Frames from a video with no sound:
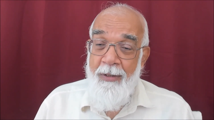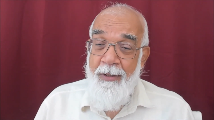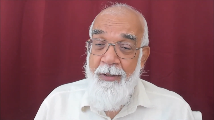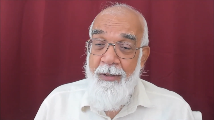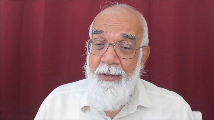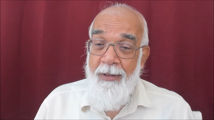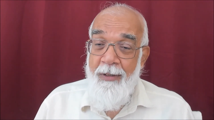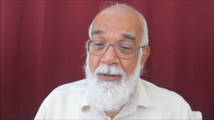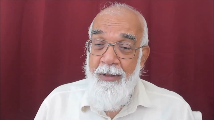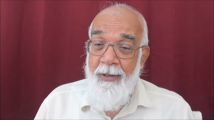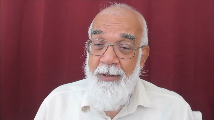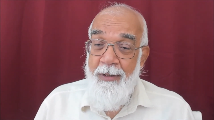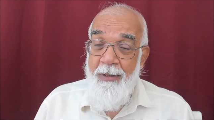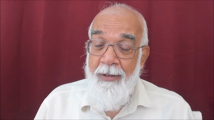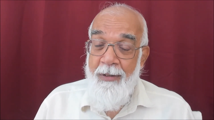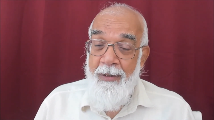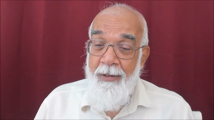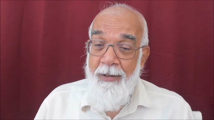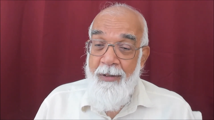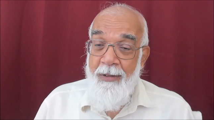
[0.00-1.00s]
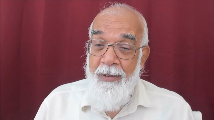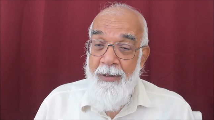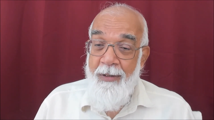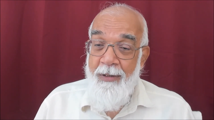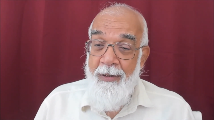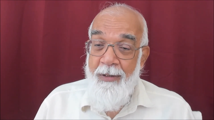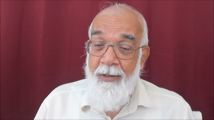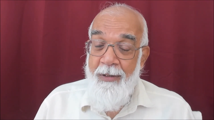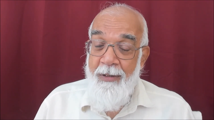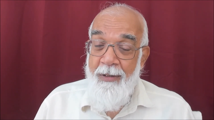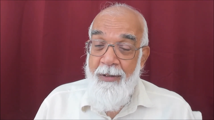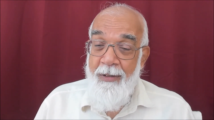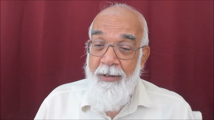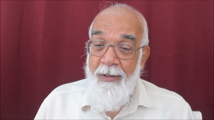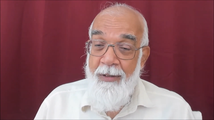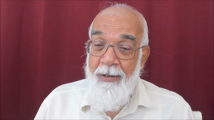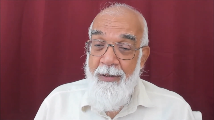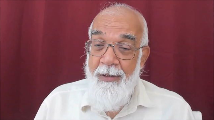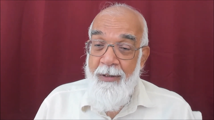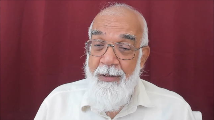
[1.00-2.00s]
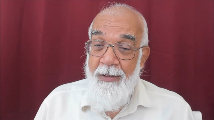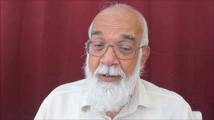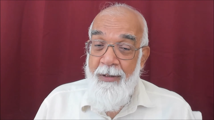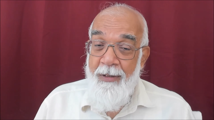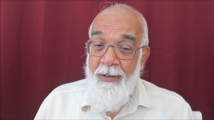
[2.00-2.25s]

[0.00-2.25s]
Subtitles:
Nobody speaks.